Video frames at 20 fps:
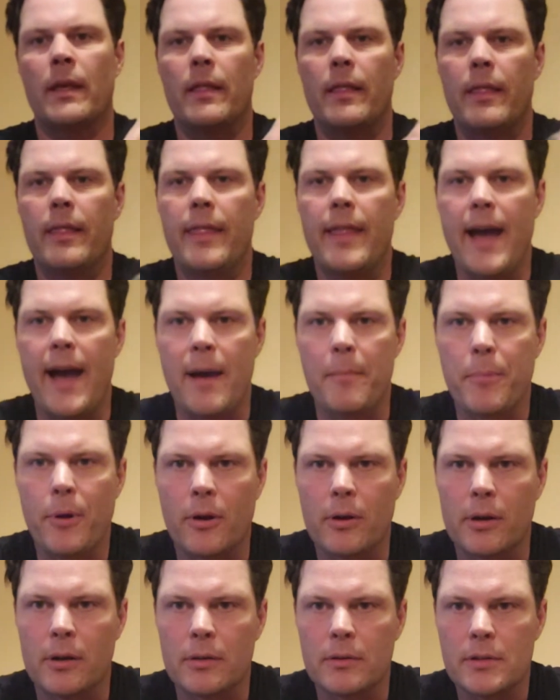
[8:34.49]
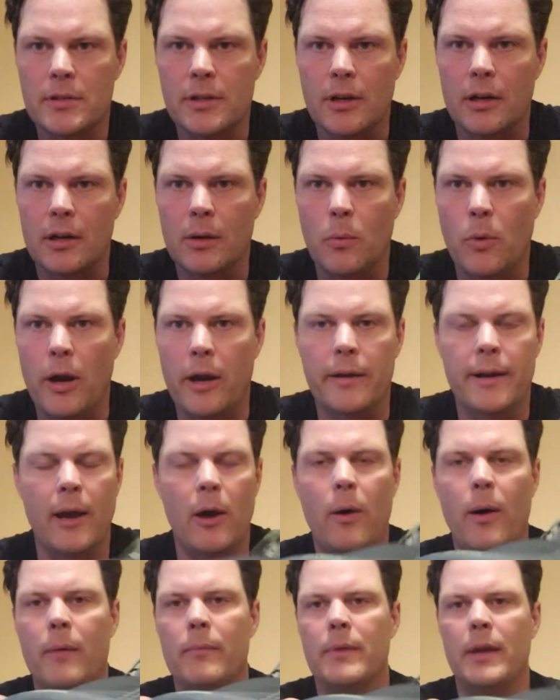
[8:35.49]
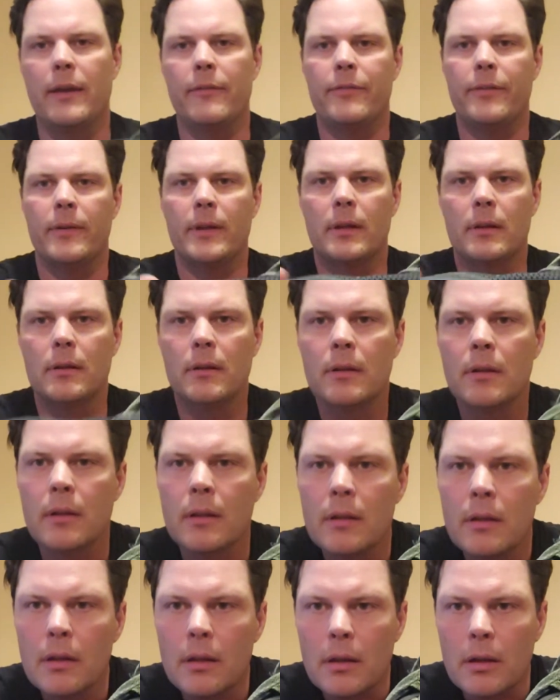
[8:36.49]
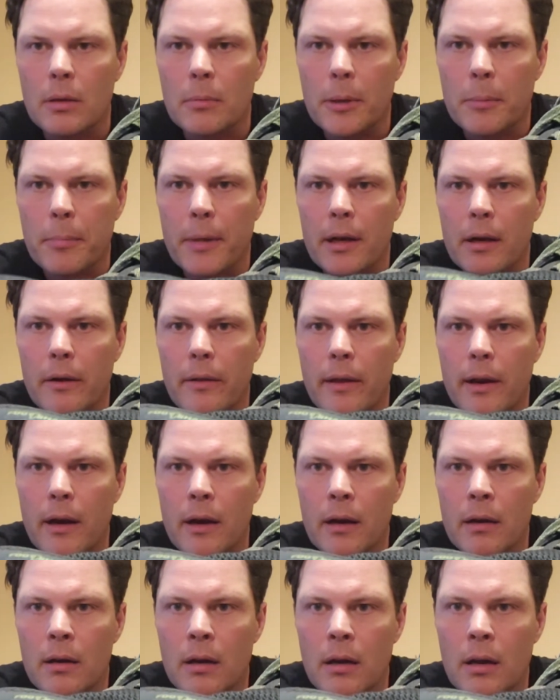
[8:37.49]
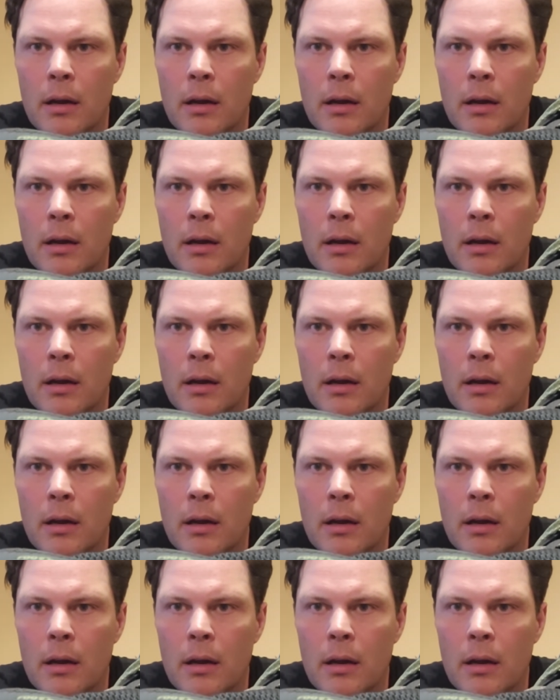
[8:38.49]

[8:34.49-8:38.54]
That part started to wear. Now, a little bit better there.